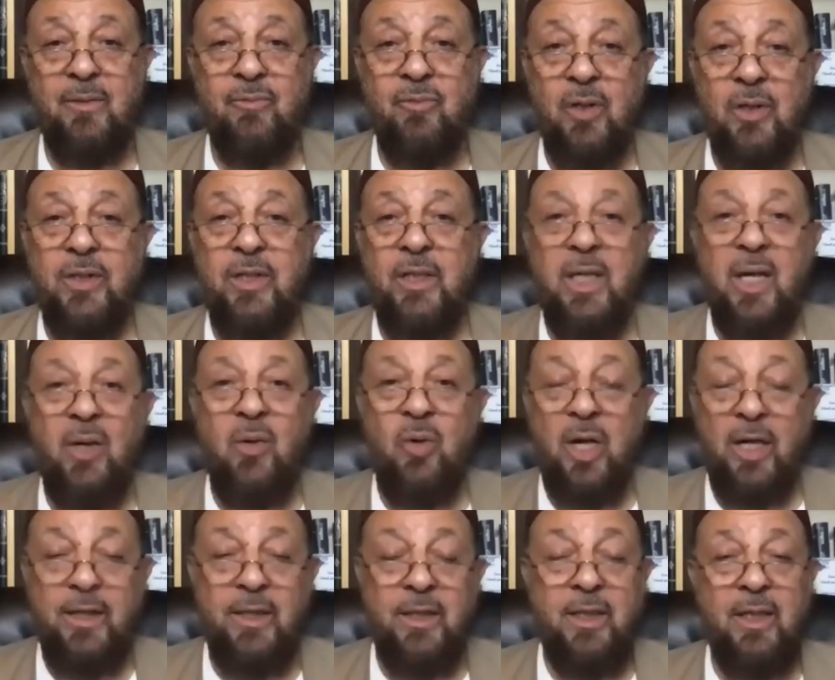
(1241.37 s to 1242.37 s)

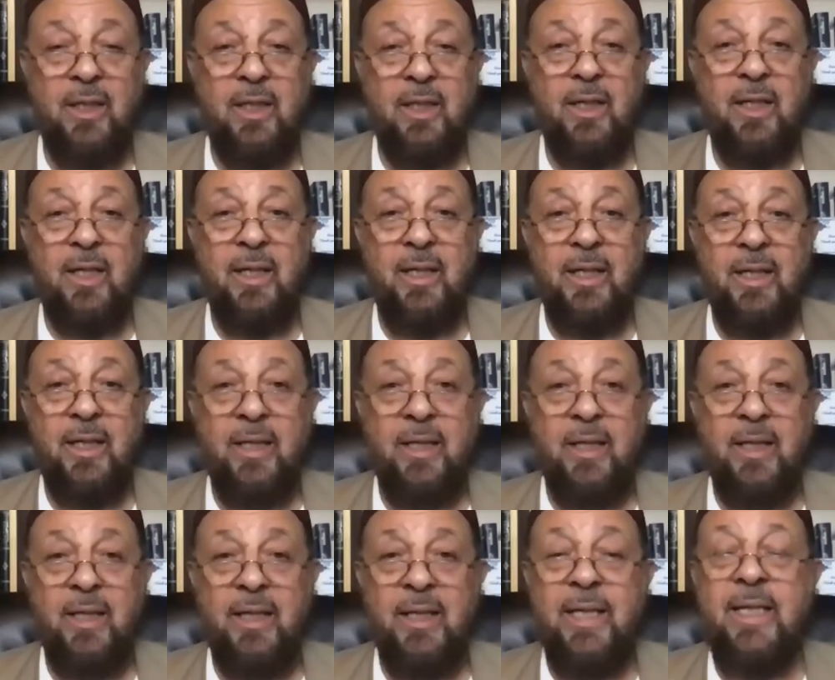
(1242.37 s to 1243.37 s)
radiallahu anhu,
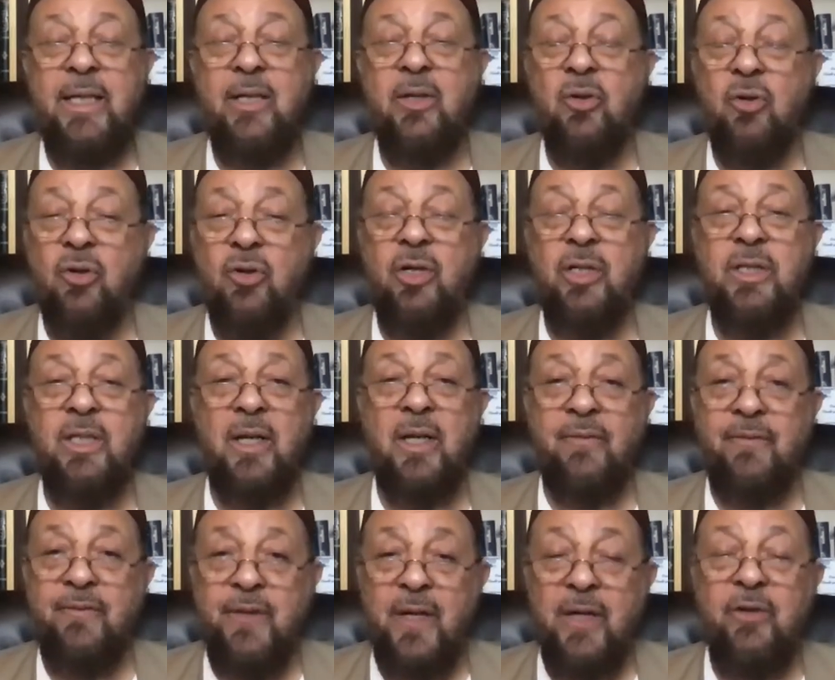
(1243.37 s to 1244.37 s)
he earned a
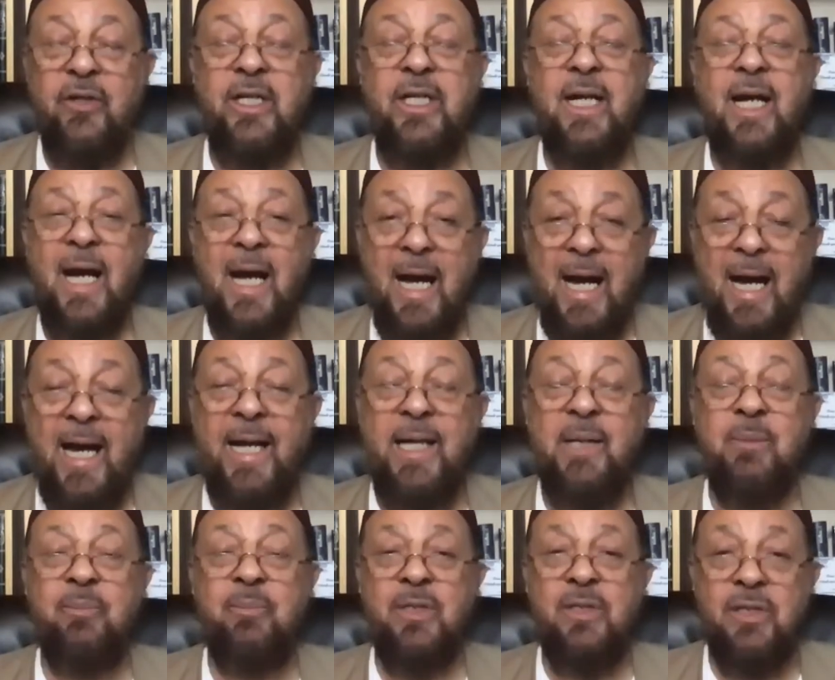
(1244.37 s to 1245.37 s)
very
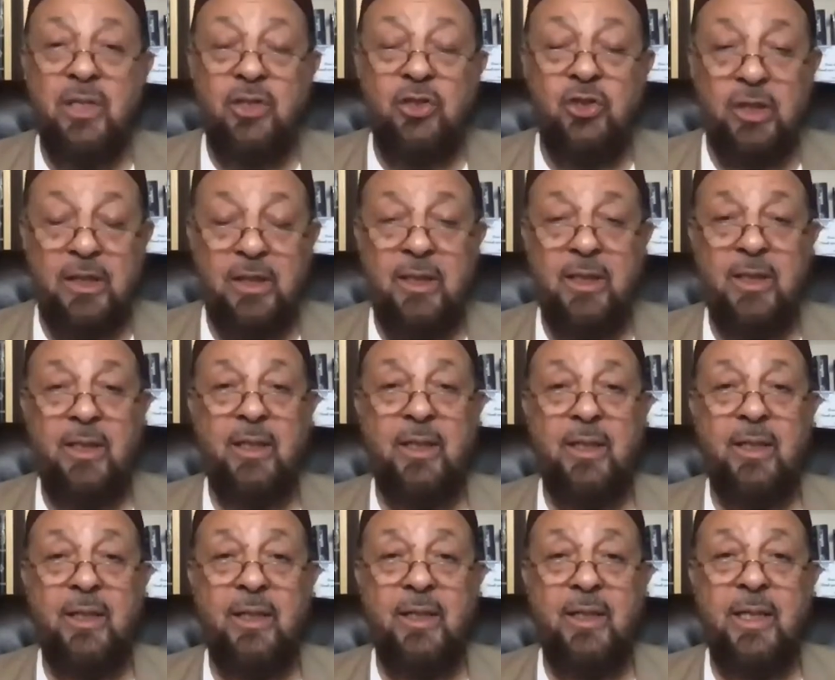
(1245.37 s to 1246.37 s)
high position
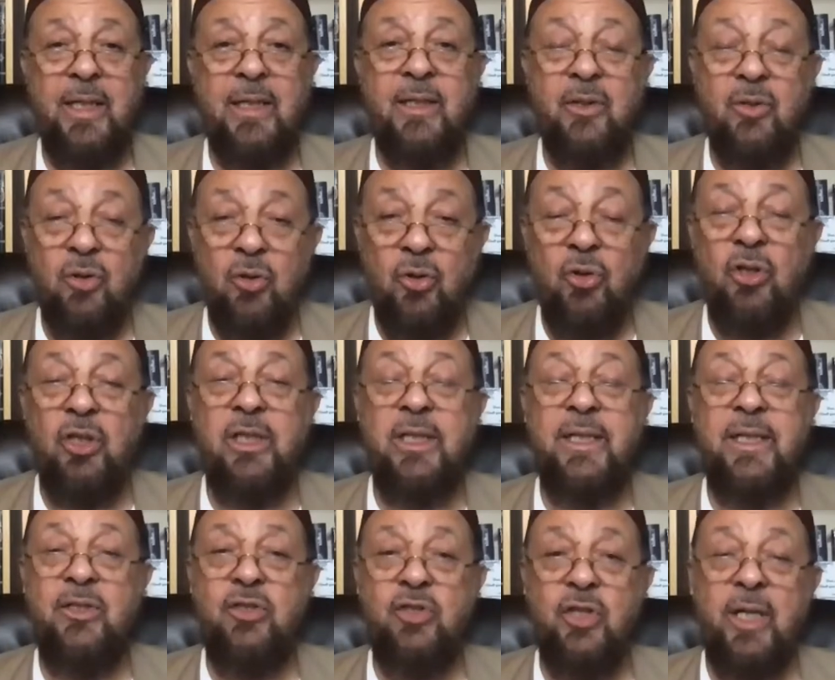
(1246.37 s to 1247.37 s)
in the
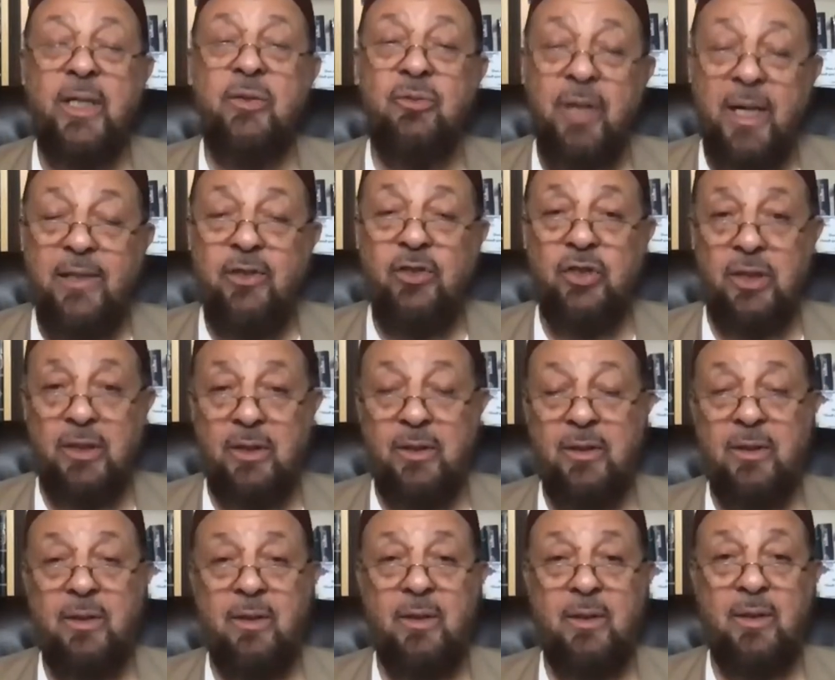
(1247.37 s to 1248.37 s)
early generation.
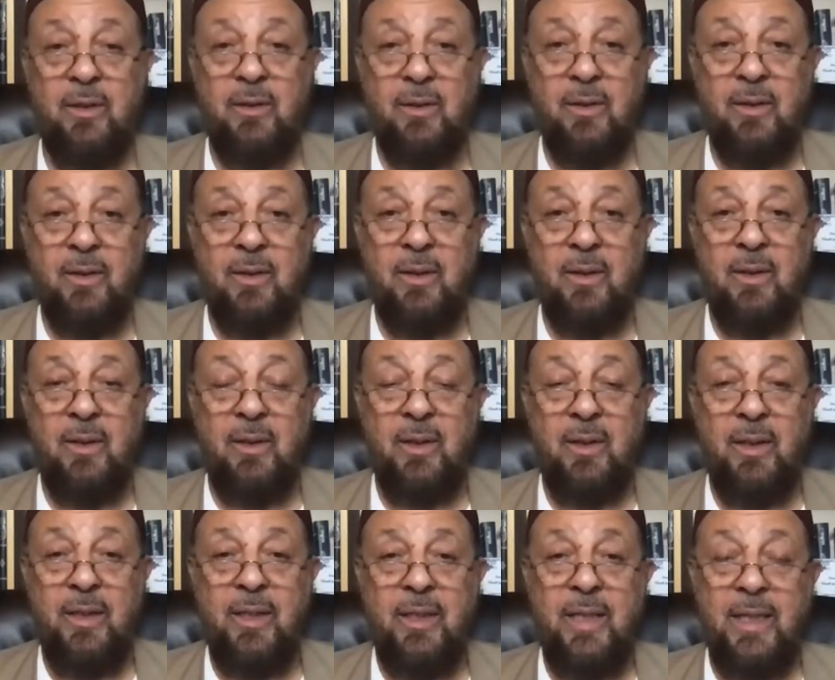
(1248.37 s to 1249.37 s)

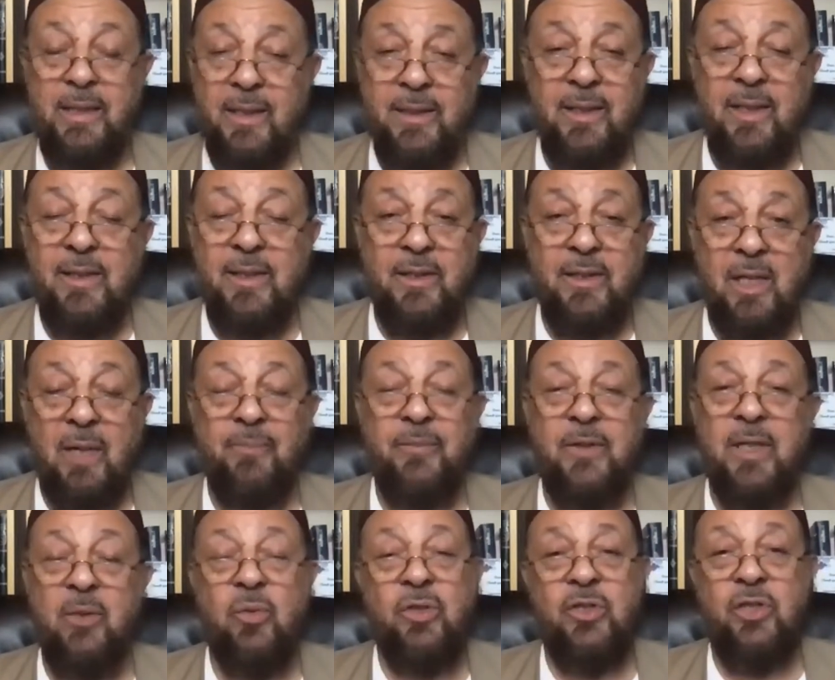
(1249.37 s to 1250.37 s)
And this is
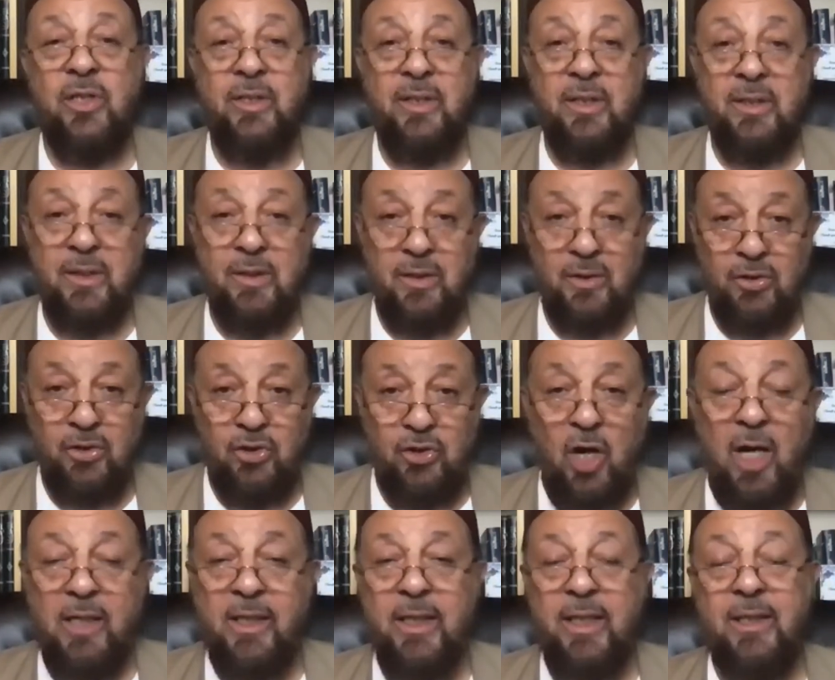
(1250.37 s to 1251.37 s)
something which is
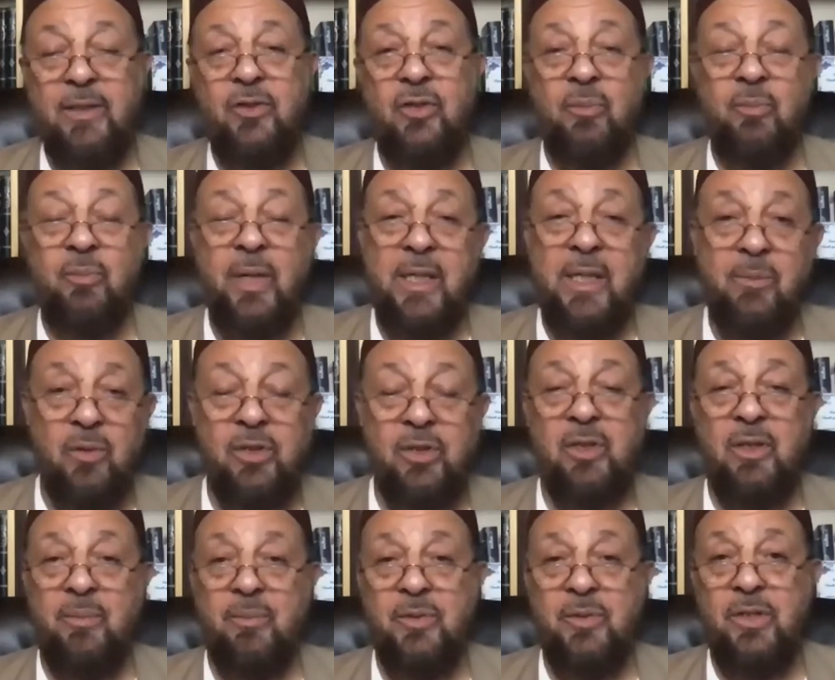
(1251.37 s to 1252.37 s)
shocking to many
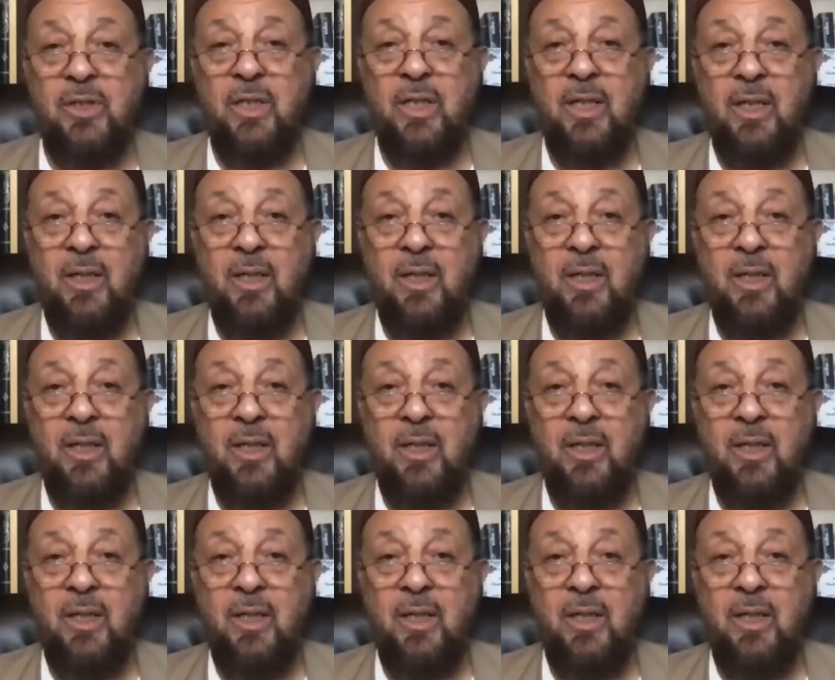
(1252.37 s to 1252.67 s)
Muslims